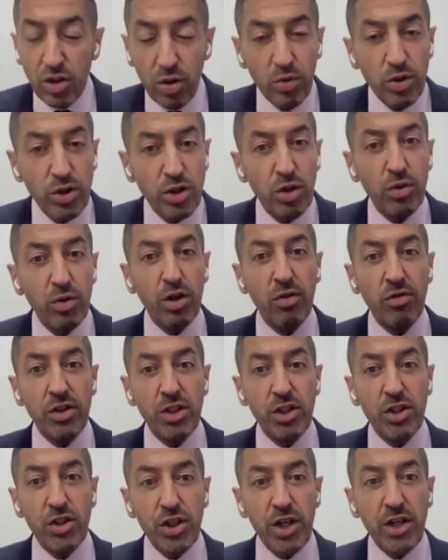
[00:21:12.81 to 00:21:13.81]

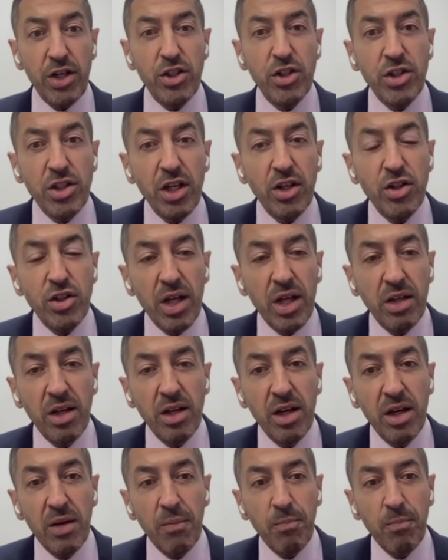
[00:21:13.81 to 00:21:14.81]
Such
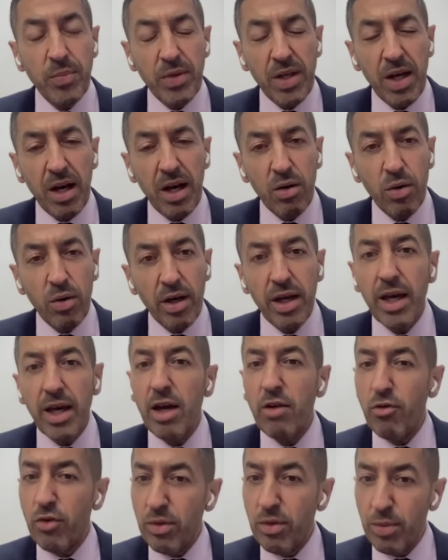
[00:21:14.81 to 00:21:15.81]
that now
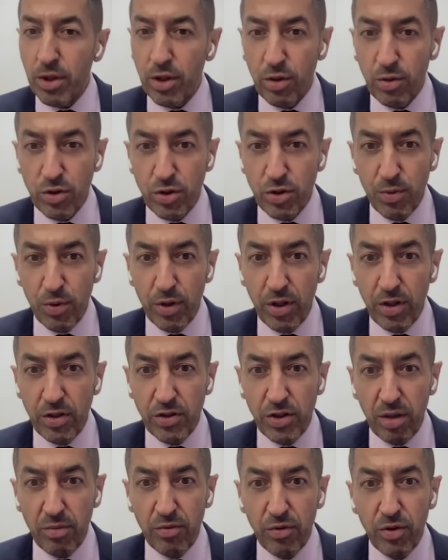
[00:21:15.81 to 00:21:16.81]
everybody knows smoking
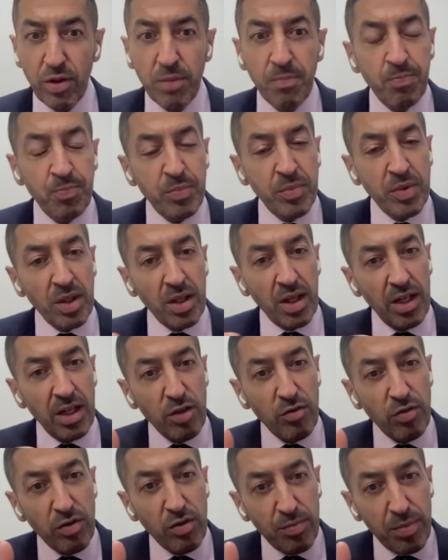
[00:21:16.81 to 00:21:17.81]
is harmful.
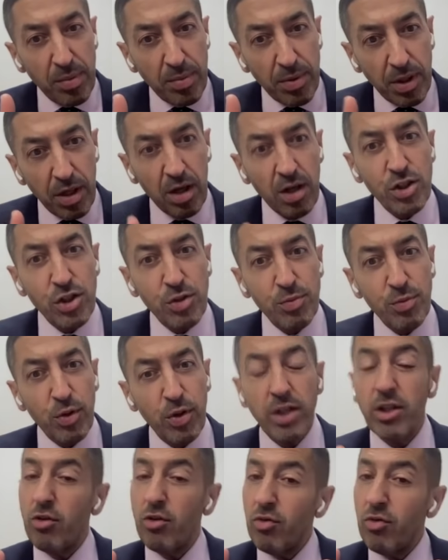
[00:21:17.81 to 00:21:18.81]
And even if people are
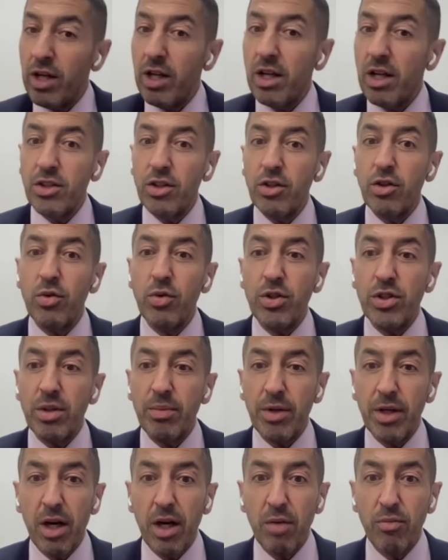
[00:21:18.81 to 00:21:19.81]
smoking, they realize that they're doing
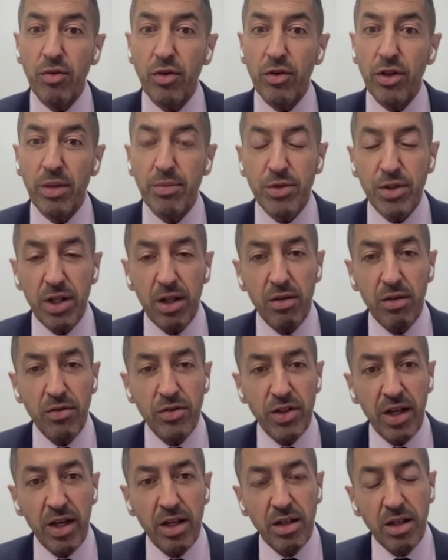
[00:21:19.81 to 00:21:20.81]
something harmful to
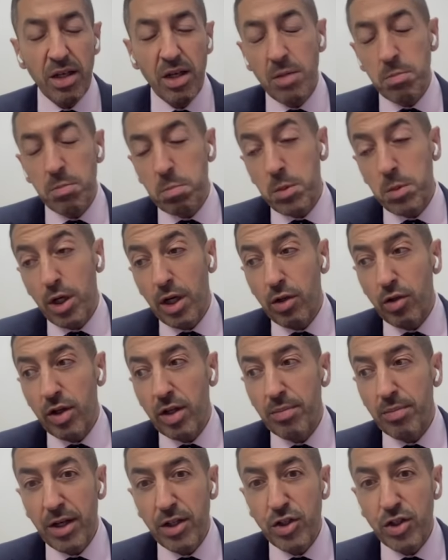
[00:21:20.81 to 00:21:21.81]
themselves. And, you know, I
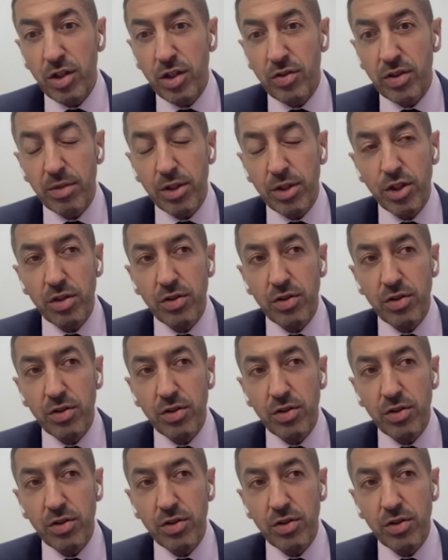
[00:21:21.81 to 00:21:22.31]
look at my children.